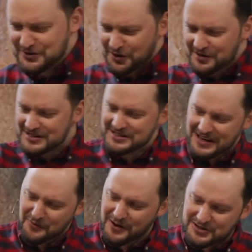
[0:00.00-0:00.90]
Dirt is
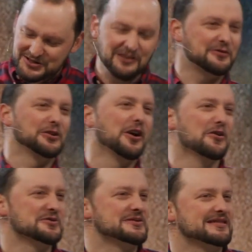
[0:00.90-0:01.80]
where stuff
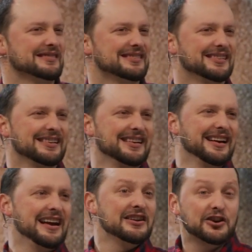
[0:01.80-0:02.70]
grows.
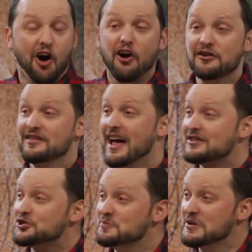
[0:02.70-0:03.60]
And in a garden,
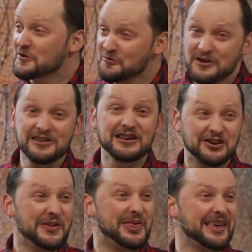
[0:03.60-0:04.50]
that should be a really
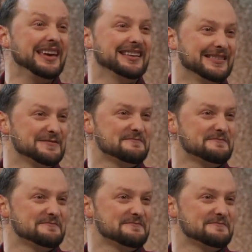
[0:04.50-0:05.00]
good thing.